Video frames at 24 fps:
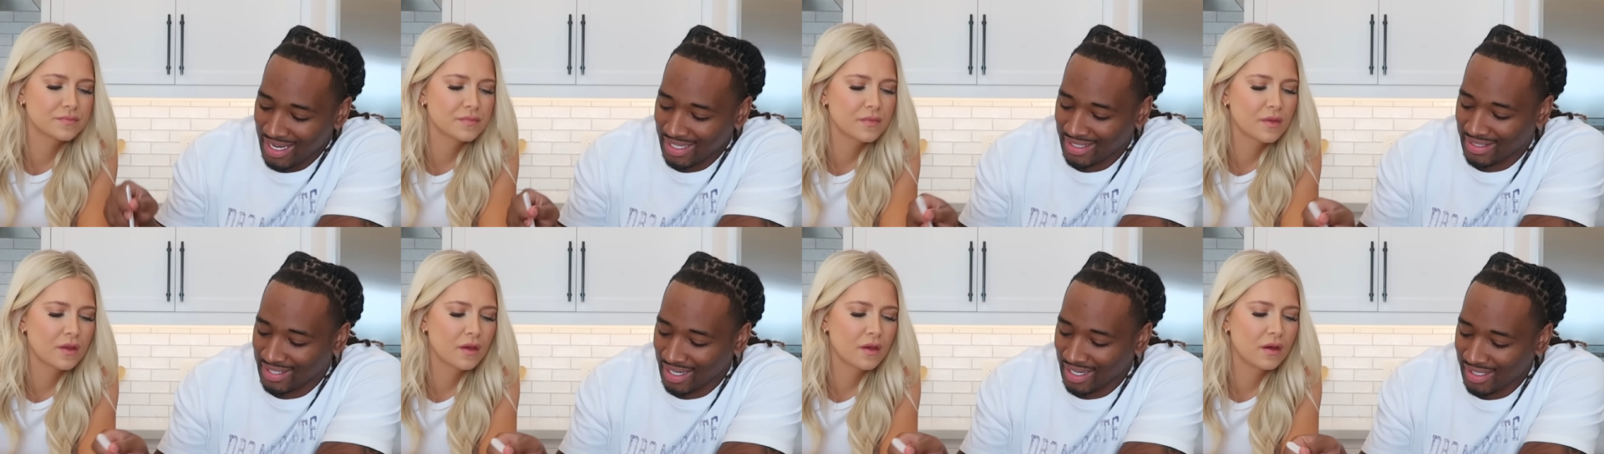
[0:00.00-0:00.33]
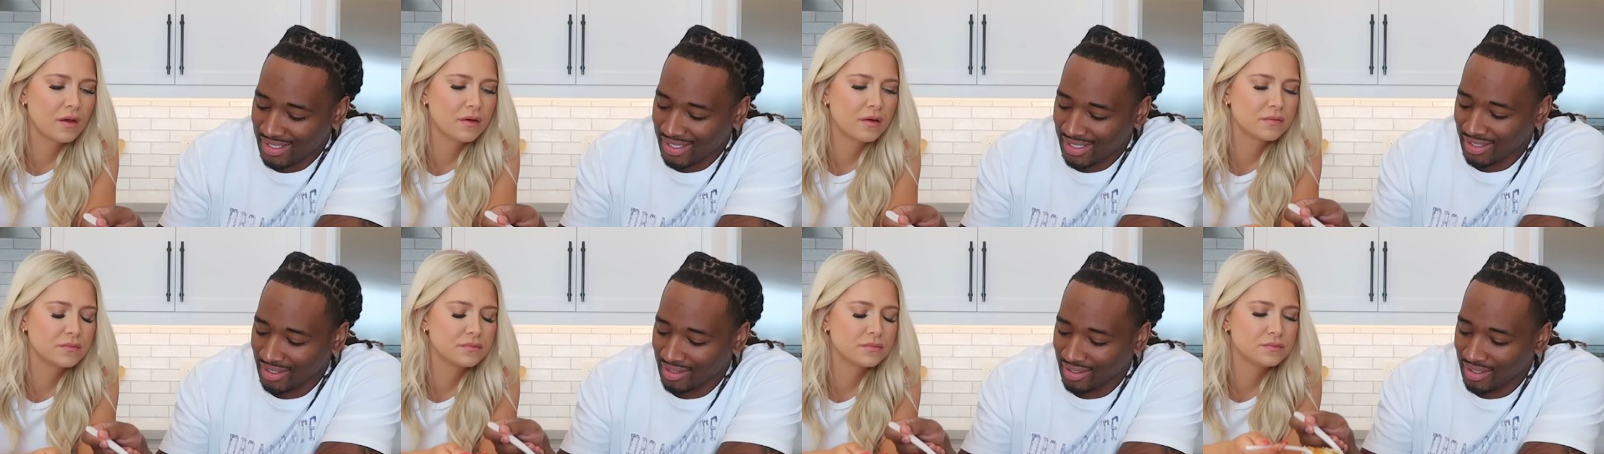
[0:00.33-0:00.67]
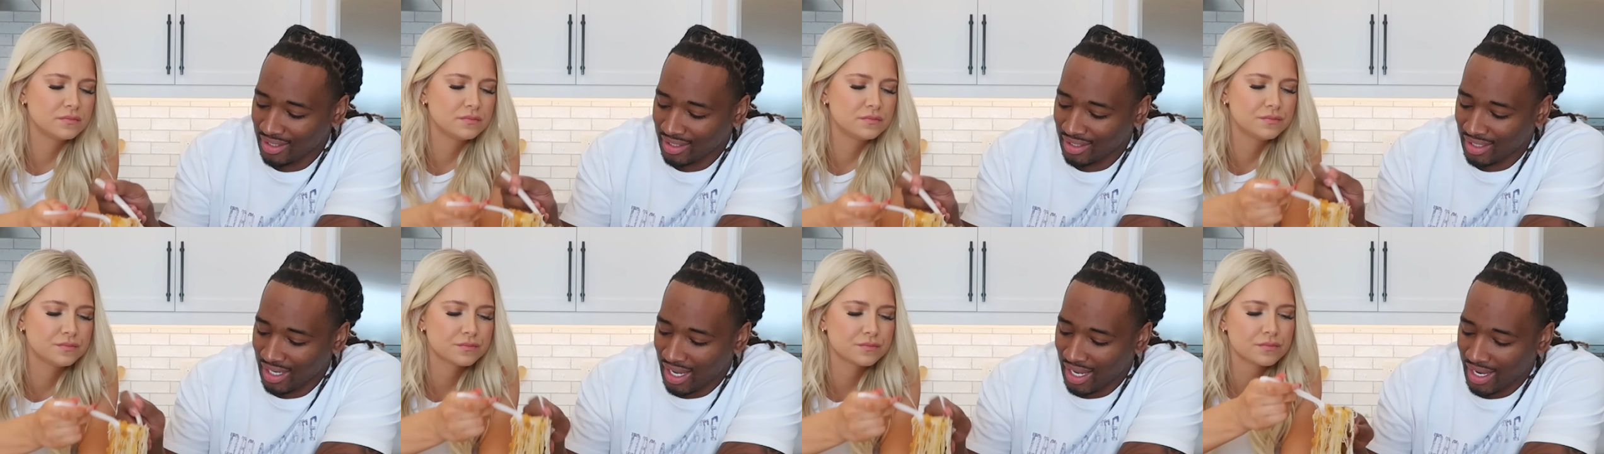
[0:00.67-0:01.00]
Speaker 1: it doesn't
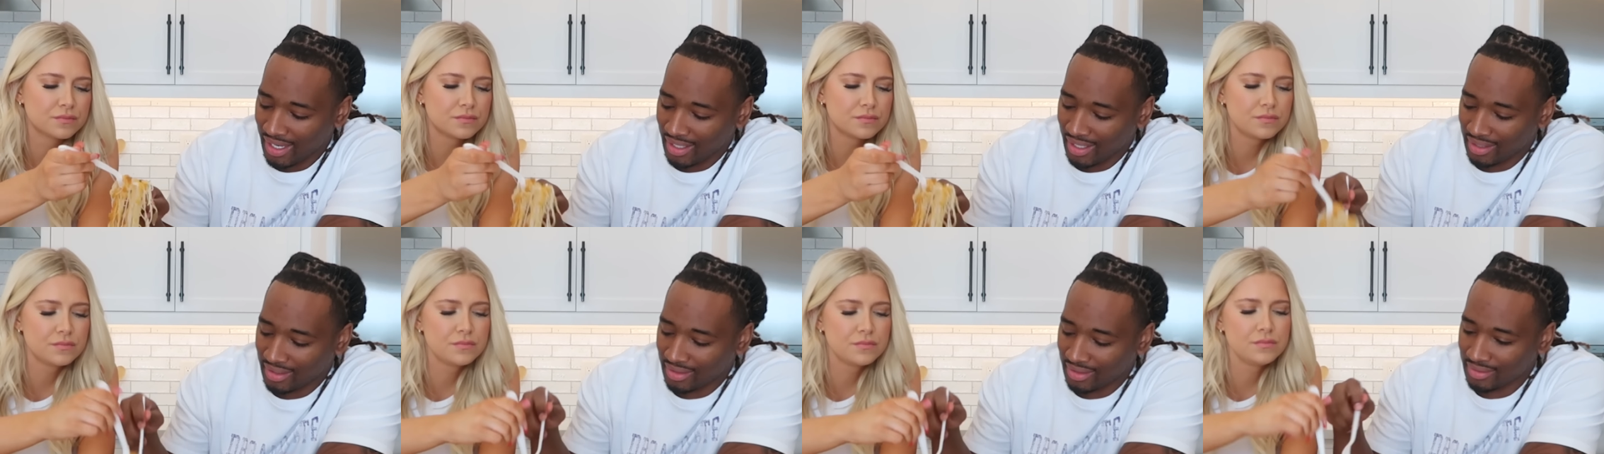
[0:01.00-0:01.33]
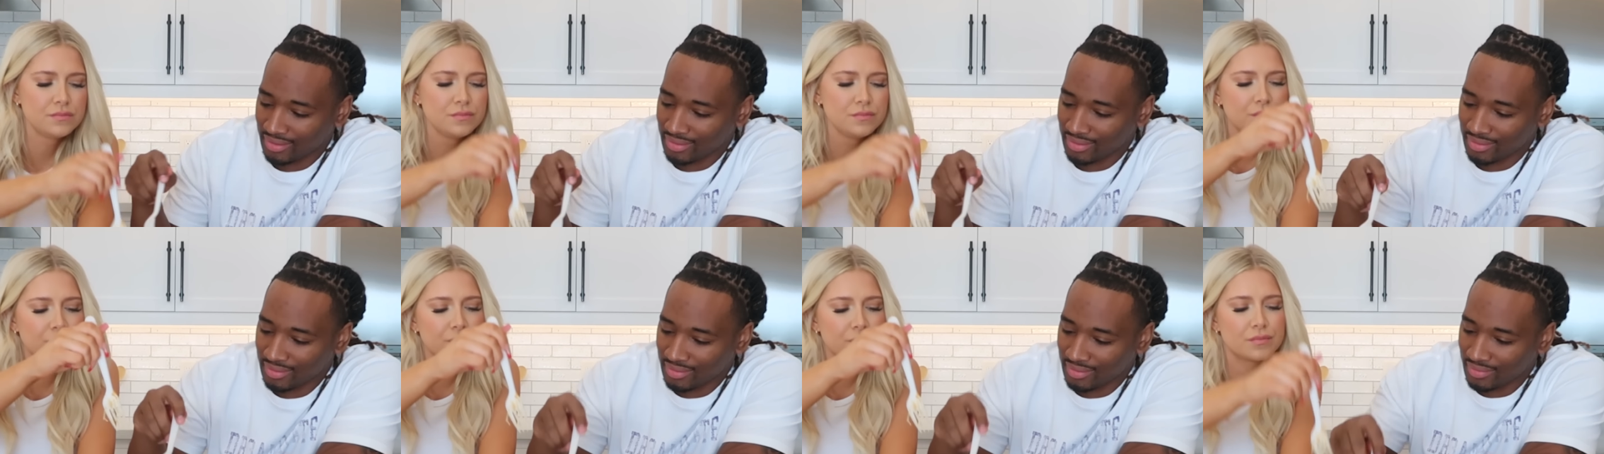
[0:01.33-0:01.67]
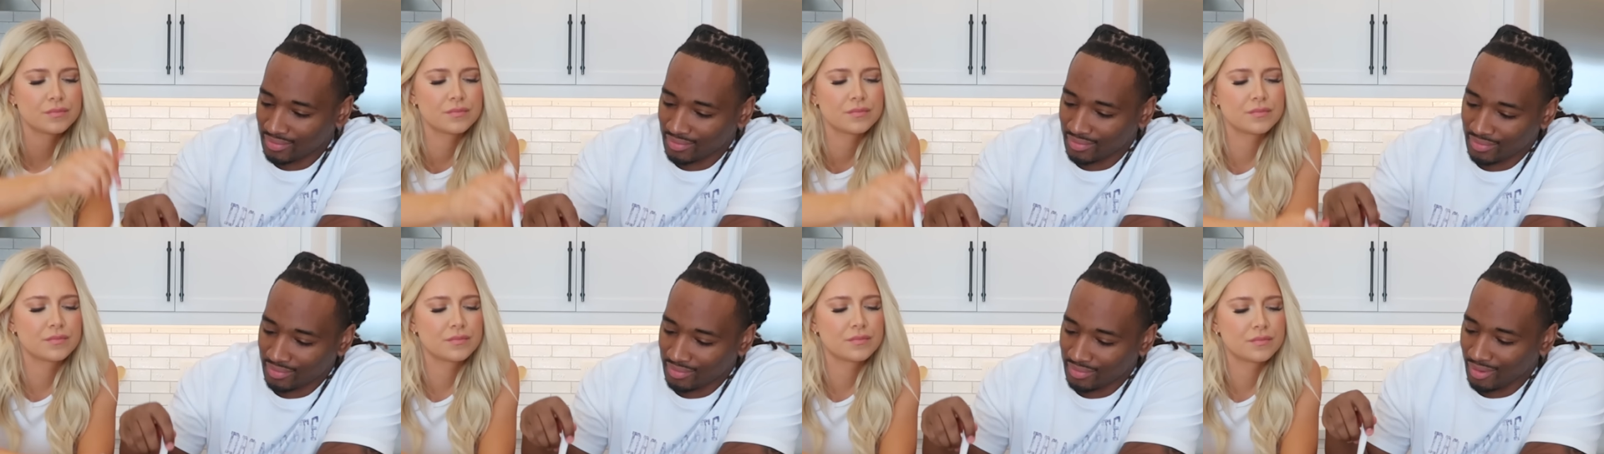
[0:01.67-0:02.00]
look like,
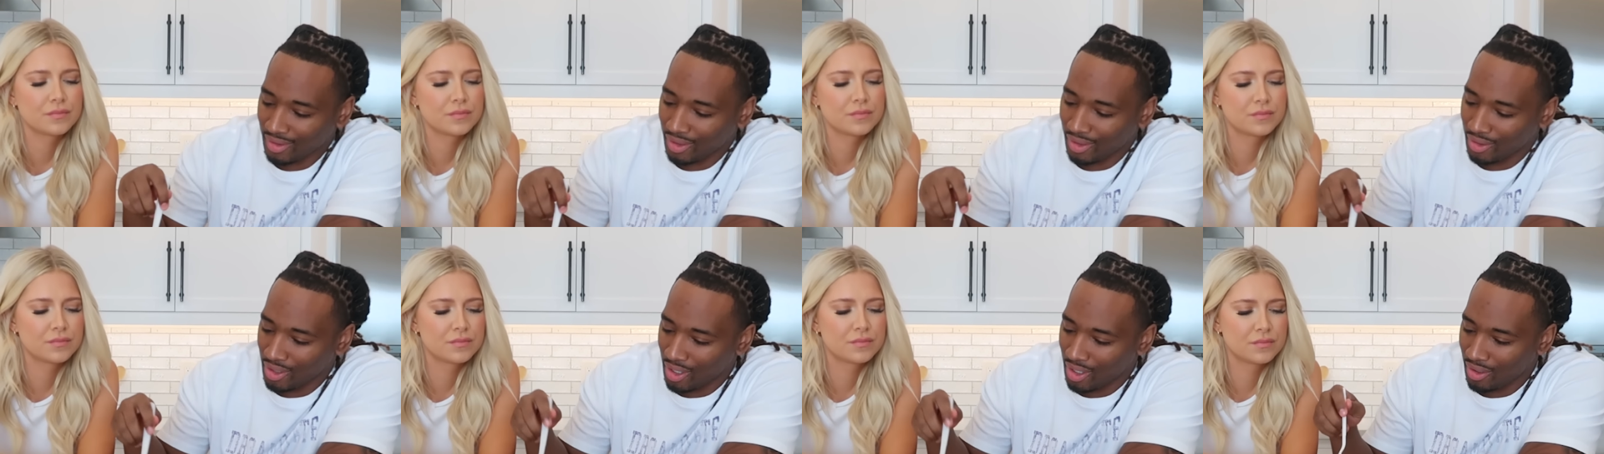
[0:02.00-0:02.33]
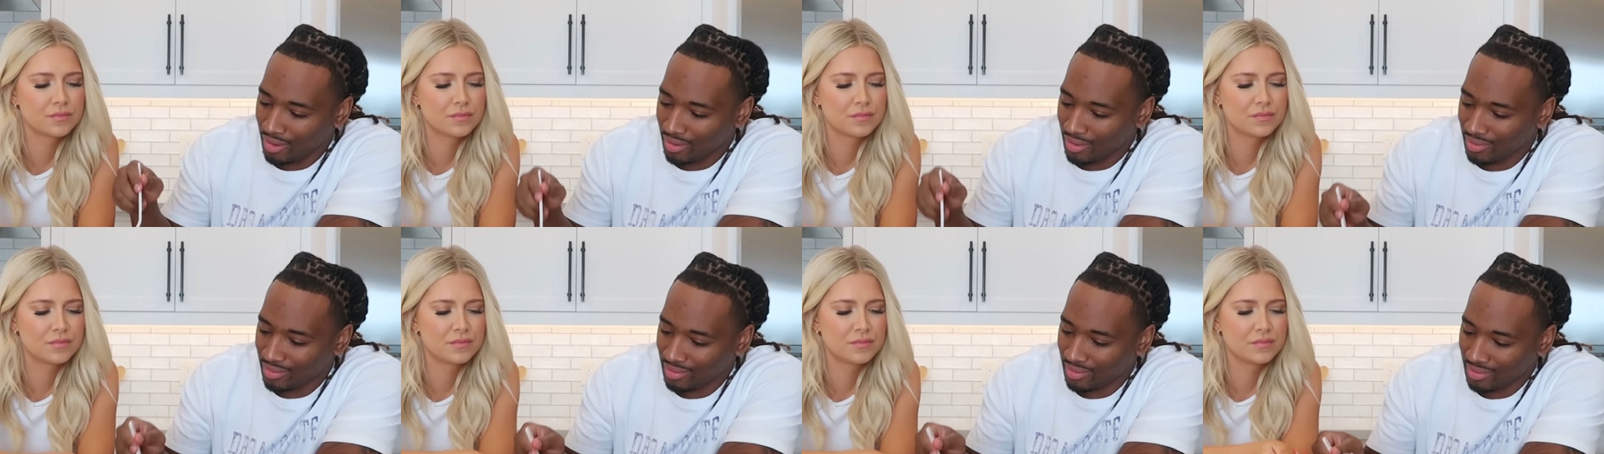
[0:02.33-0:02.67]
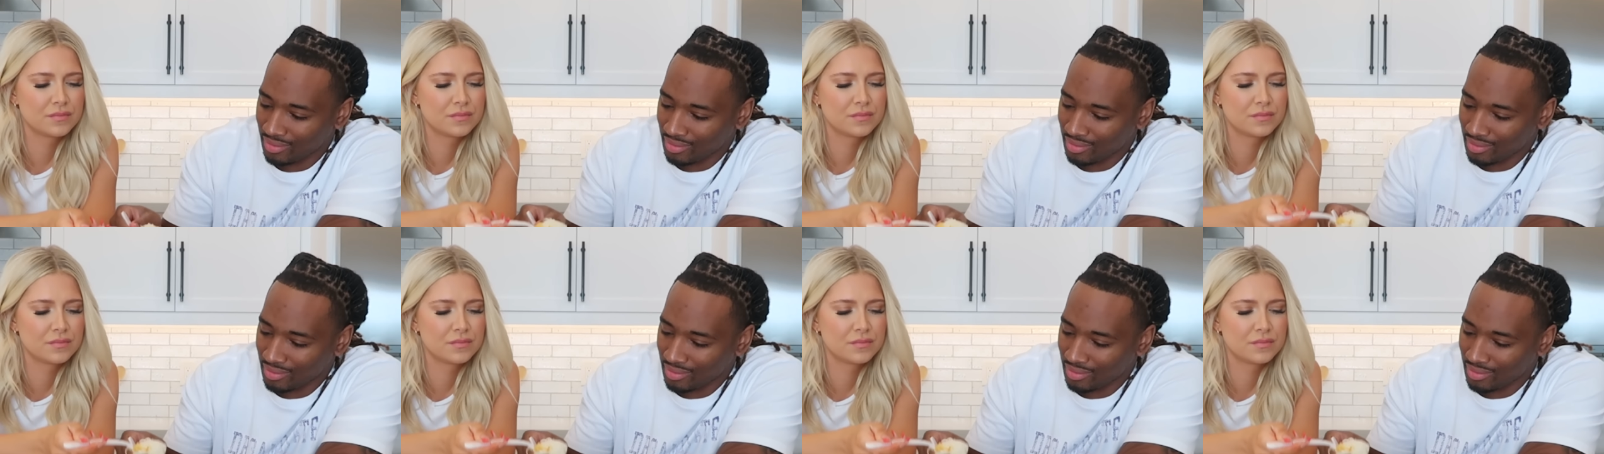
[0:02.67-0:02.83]
you know,